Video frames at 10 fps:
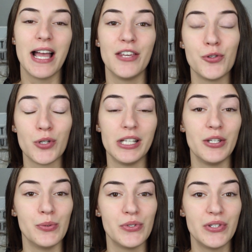I usually
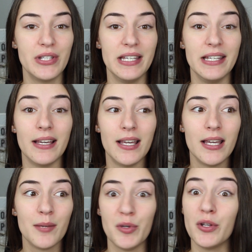use the
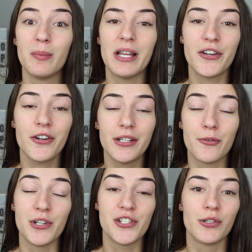Beauty Blender, the
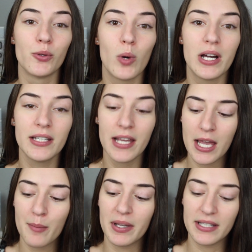original one,
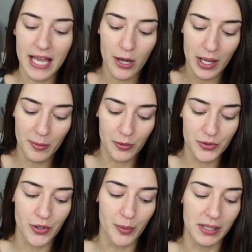but now I'm
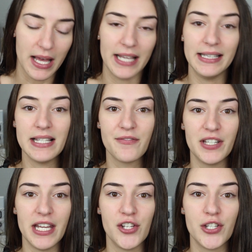going to apply these
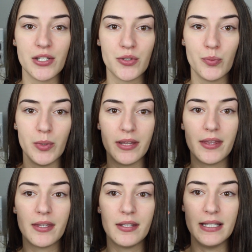foundations
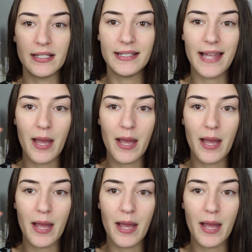with this